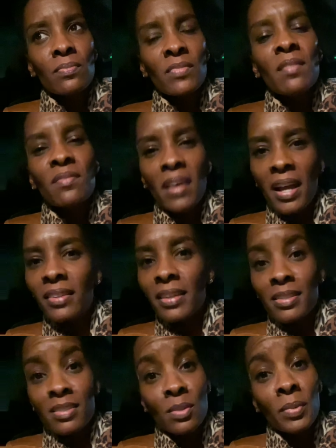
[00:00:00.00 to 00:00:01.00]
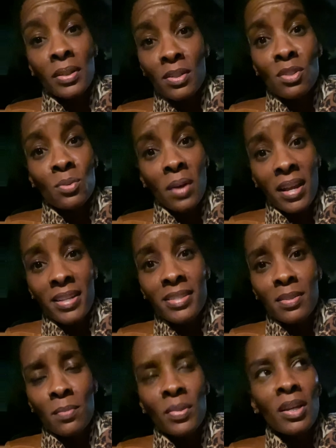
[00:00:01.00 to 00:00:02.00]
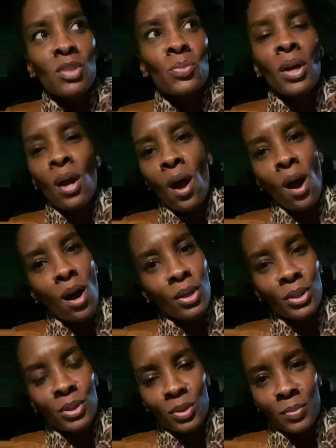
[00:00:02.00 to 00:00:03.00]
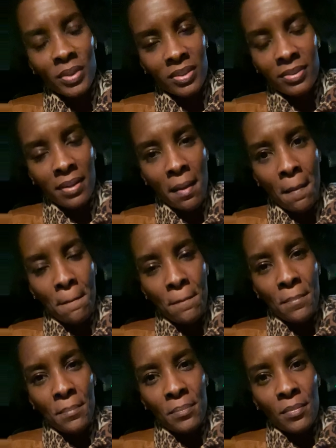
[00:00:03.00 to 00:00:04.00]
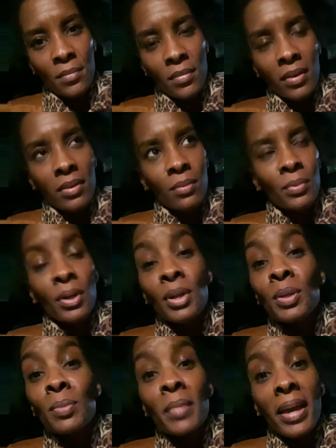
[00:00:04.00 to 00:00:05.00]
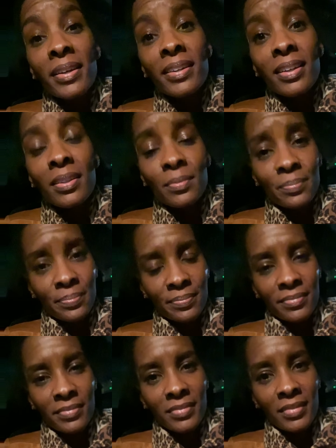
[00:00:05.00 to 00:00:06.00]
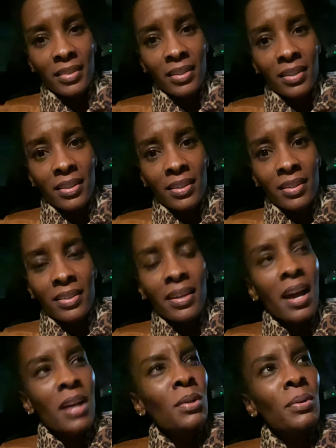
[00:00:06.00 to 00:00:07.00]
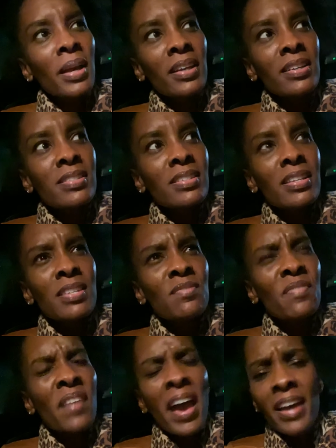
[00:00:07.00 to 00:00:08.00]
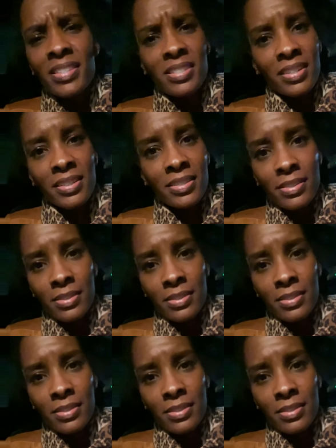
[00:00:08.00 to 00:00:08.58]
violate someone else's rights, because we are all human. We are humanity. God created us in his vastness.